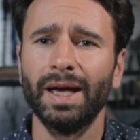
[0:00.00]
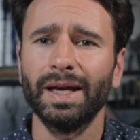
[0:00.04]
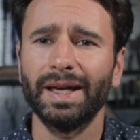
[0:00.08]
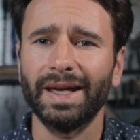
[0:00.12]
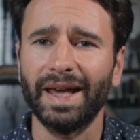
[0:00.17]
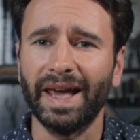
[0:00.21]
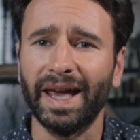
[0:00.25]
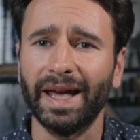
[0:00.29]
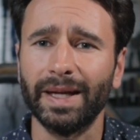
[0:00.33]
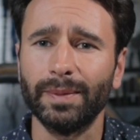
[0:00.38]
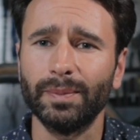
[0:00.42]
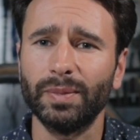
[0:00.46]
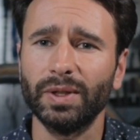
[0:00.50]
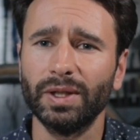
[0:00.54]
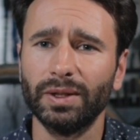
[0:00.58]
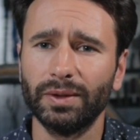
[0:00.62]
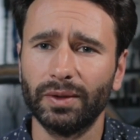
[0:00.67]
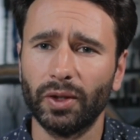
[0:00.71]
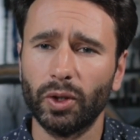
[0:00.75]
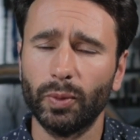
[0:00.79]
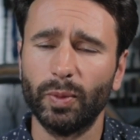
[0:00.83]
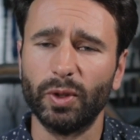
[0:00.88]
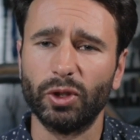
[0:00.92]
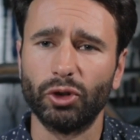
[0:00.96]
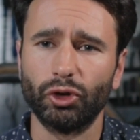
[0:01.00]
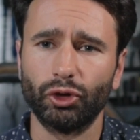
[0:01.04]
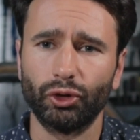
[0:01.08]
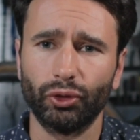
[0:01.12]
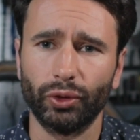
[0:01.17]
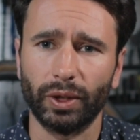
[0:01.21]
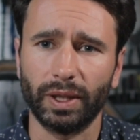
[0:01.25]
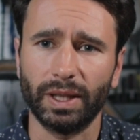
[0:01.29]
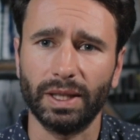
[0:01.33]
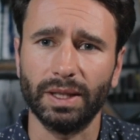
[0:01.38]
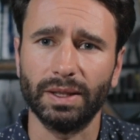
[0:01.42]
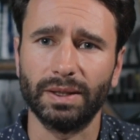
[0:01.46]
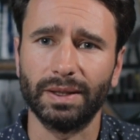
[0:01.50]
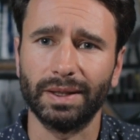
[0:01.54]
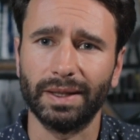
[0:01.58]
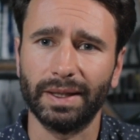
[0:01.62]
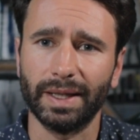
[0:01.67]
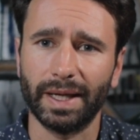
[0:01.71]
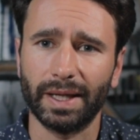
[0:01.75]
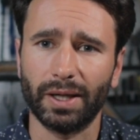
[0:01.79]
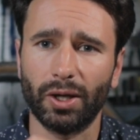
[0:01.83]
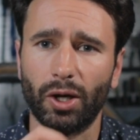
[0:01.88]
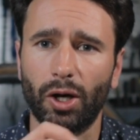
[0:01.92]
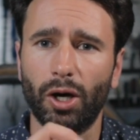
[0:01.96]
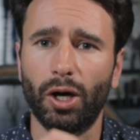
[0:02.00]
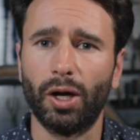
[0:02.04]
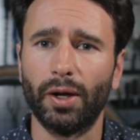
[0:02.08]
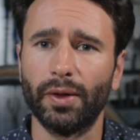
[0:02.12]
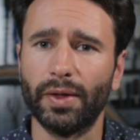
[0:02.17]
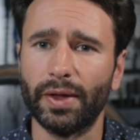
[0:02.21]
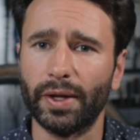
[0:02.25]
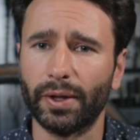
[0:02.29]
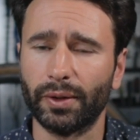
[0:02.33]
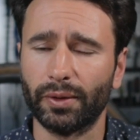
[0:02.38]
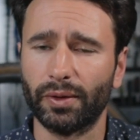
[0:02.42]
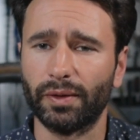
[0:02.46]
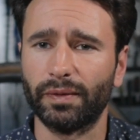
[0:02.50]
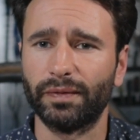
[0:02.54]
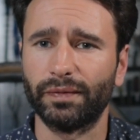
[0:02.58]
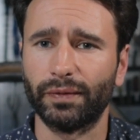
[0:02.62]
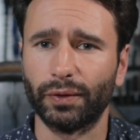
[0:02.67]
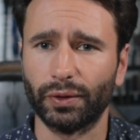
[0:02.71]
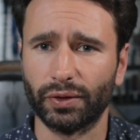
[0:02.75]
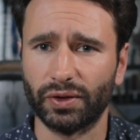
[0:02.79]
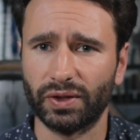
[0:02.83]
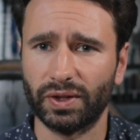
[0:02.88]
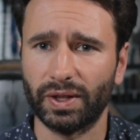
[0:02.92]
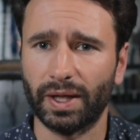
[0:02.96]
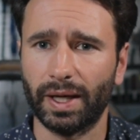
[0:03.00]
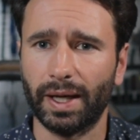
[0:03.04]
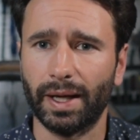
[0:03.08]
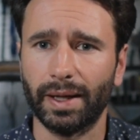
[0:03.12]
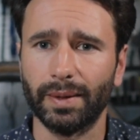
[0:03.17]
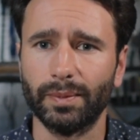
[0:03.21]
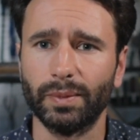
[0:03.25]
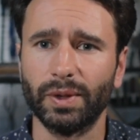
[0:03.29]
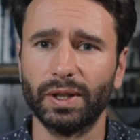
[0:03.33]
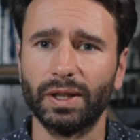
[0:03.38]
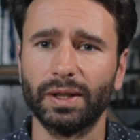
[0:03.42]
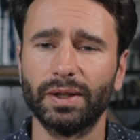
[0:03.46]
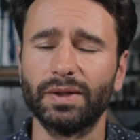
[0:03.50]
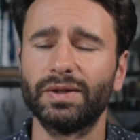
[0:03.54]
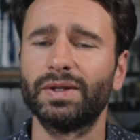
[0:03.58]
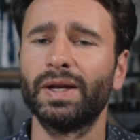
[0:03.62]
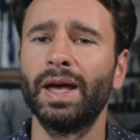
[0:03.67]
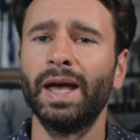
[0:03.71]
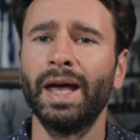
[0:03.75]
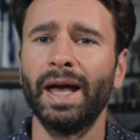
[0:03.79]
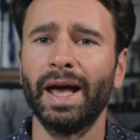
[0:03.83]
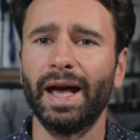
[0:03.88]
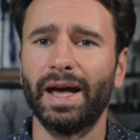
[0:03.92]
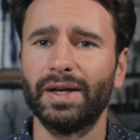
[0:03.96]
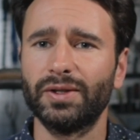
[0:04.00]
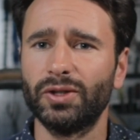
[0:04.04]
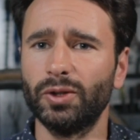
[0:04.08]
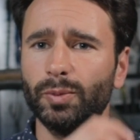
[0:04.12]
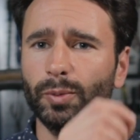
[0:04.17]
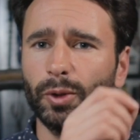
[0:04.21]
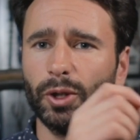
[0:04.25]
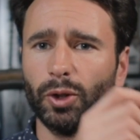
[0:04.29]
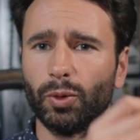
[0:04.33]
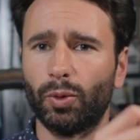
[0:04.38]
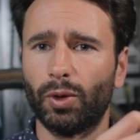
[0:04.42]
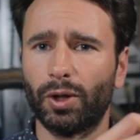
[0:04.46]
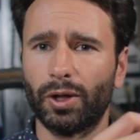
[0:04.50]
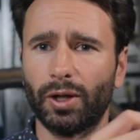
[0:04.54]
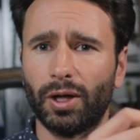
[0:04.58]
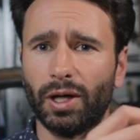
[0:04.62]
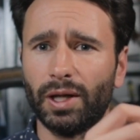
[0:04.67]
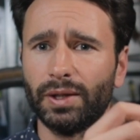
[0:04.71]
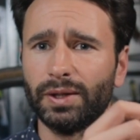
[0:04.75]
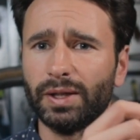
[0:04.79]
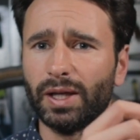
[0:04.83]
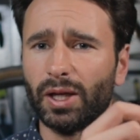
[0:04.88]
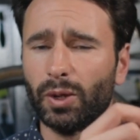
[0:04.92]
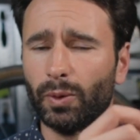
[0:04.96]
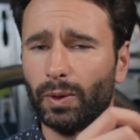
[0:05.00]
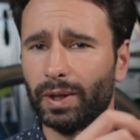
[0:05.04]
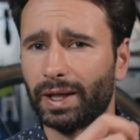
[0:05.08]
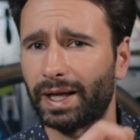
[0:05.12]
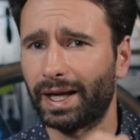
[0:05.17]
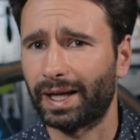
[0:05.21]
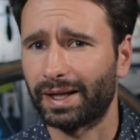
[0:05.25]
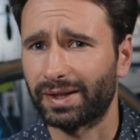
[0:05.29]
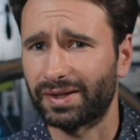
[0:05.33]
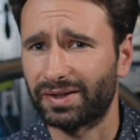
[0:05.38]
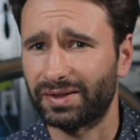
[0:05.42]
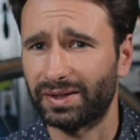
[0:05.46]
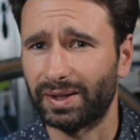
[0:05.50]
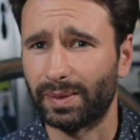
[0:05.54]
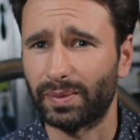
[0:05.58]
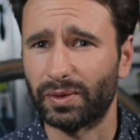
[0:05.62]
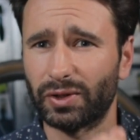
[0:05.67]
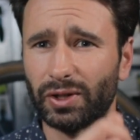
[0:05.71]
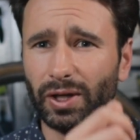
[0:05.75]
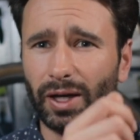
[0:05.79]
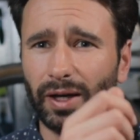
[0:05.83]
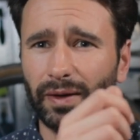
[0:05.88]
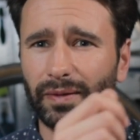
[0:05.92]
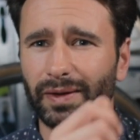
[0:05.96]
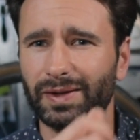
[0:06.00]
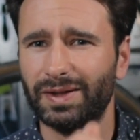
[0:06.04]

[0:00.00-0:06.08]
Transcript: can be a little bit tricky to get on there the first time because as you put one on, the other one kind of slips off